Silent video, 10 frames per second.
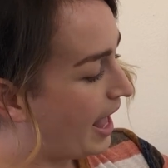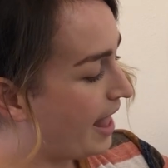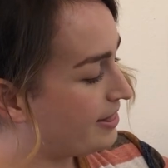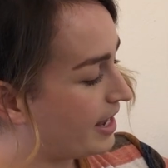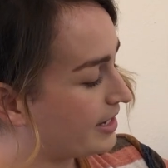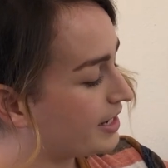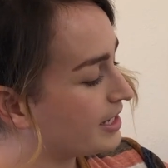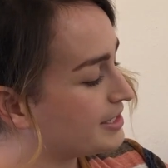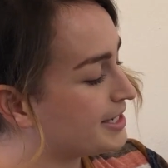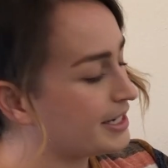and then
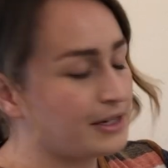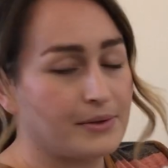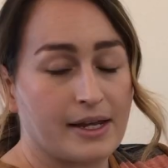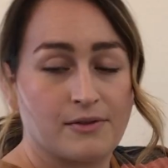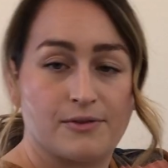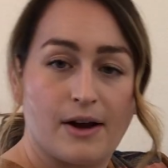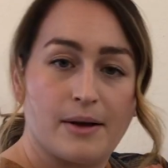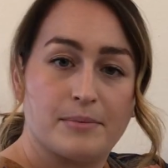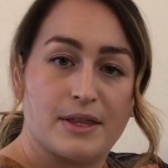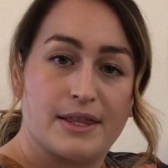continuing
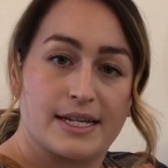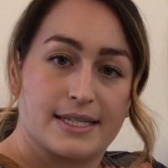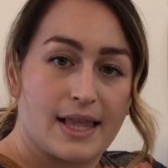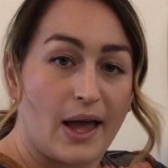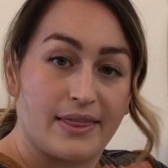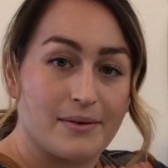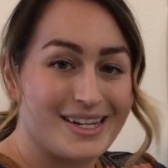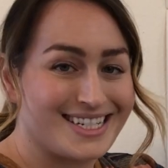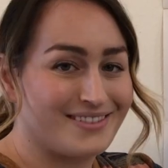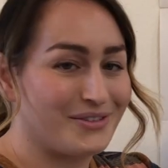from this line that
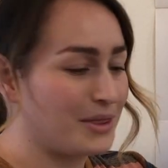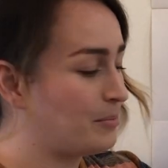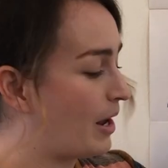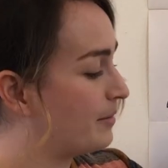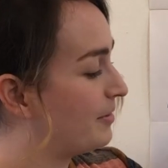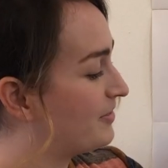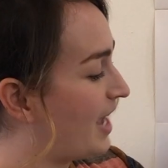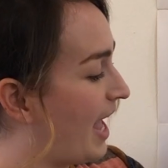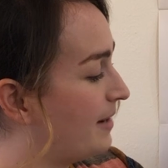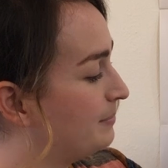we did for the bottom of the
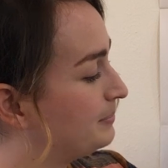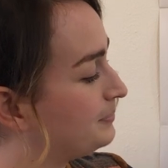head.